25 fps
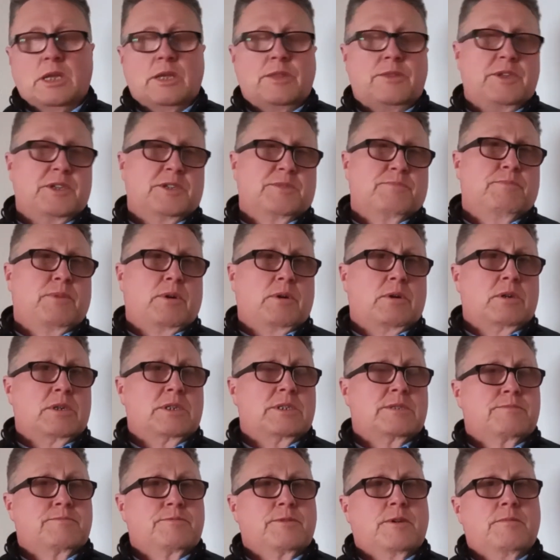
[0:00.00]
This bottle
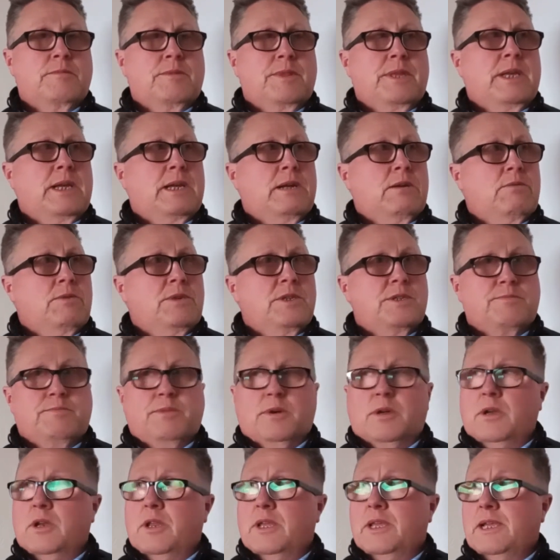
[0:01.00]
is probably the oldest
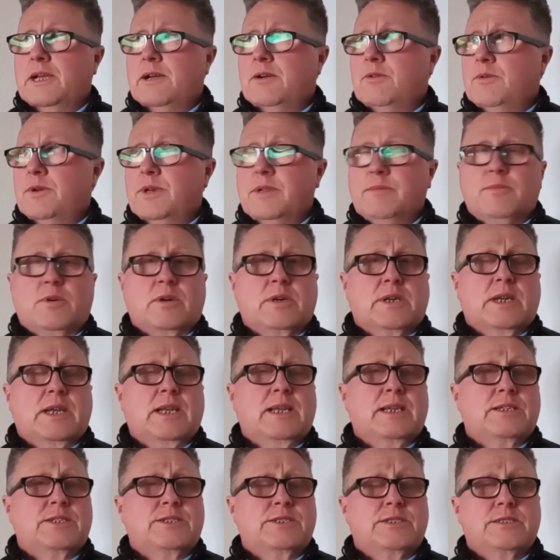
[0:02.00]
bottle I own in my
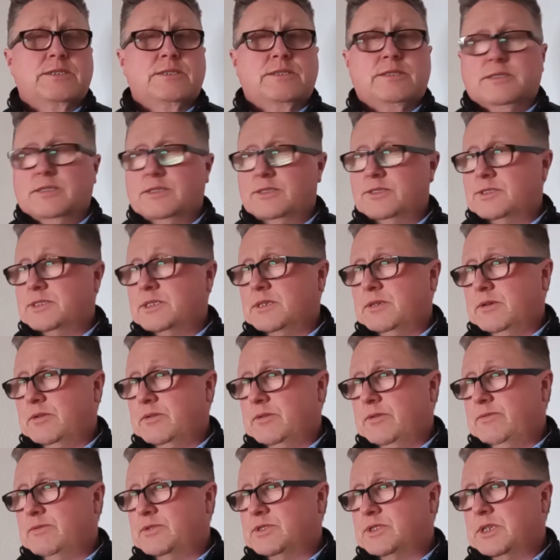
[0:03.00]
collection, and so
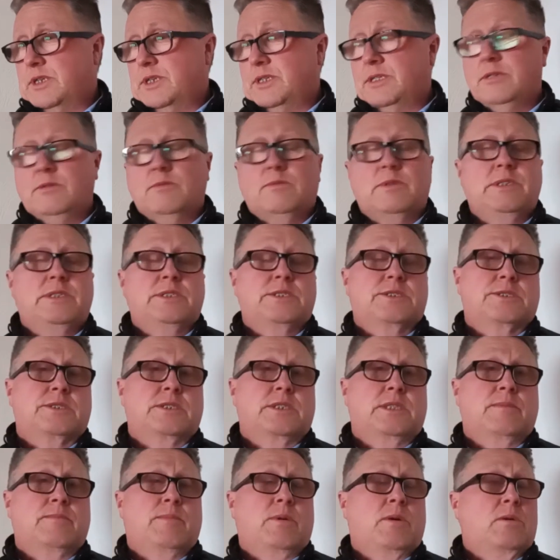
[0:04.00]
obviously when you see
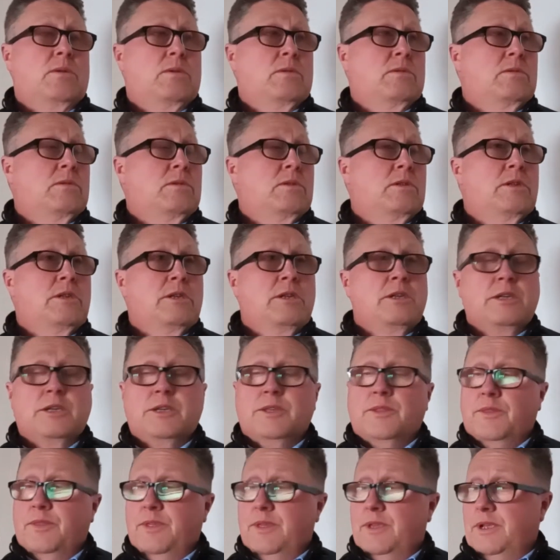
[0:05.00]
the bottle,
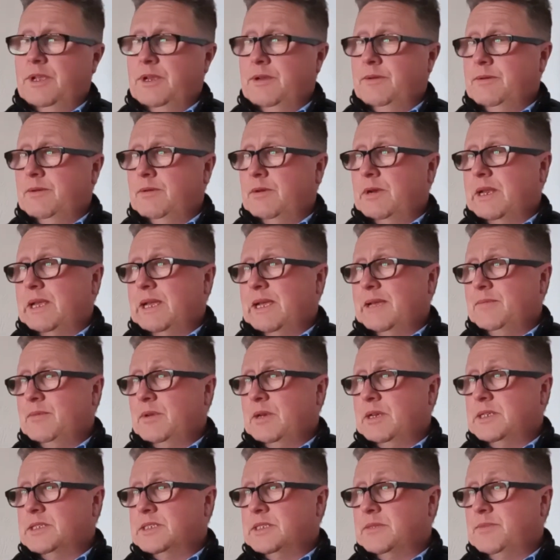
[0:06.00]
the
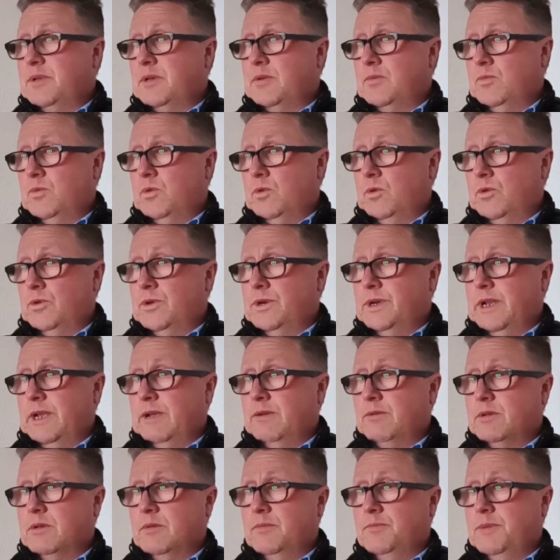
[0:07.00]
label is a bit worn
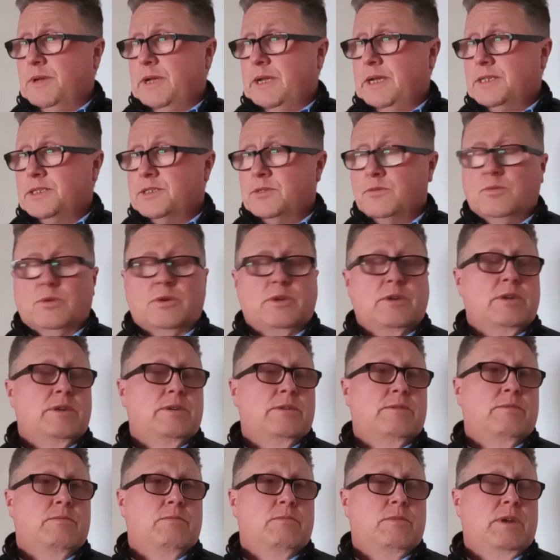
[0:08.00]
now compared to
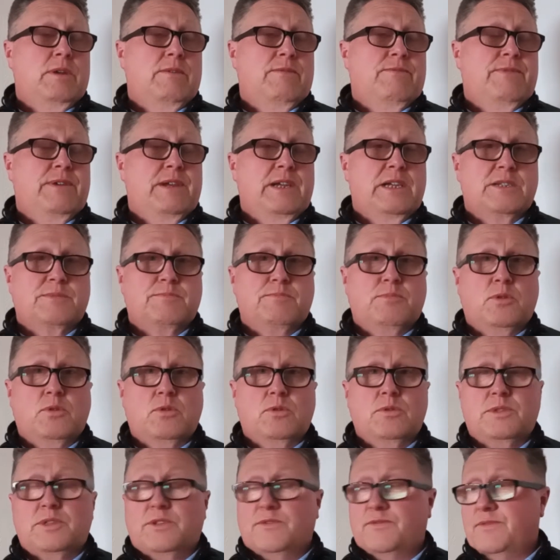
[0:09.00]
when I first
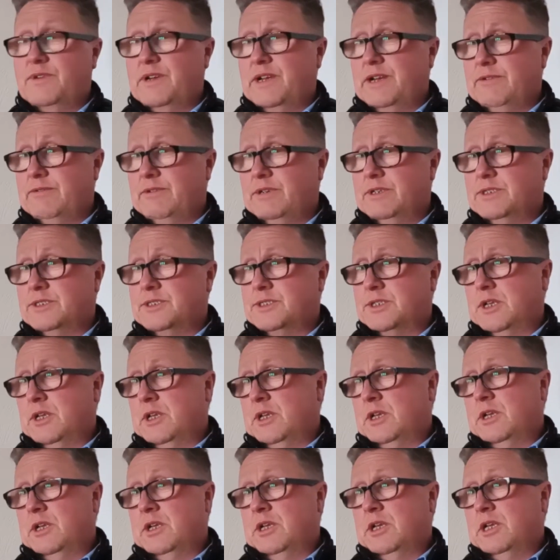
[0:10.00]
bought this fragrance.
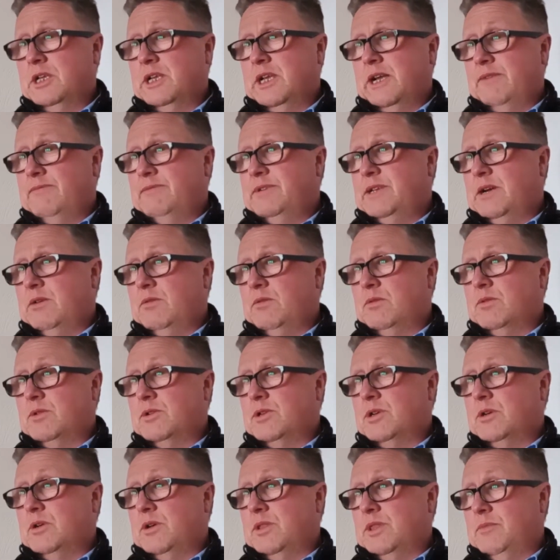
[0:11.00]
I've no
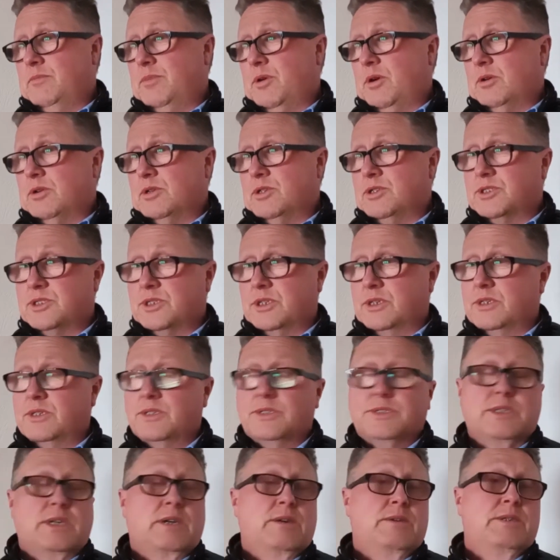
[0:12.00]
longer got the box,
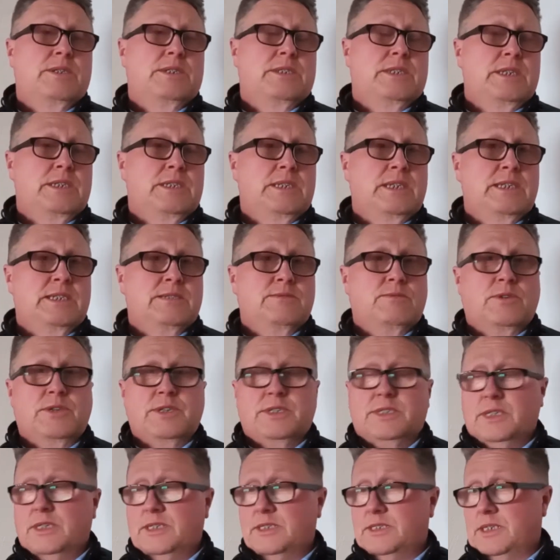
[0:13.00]
so it is what
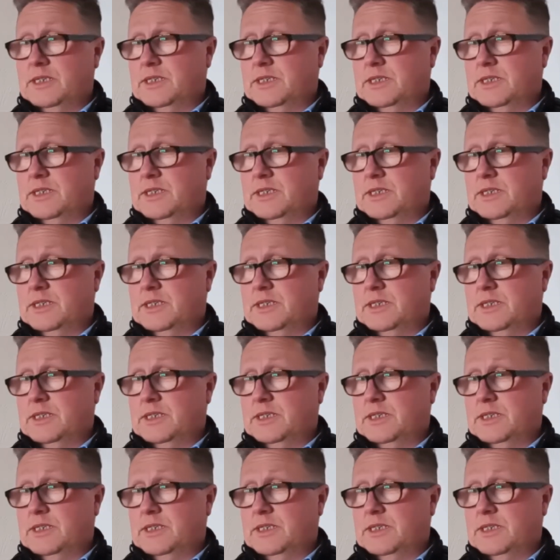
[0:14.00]
it is.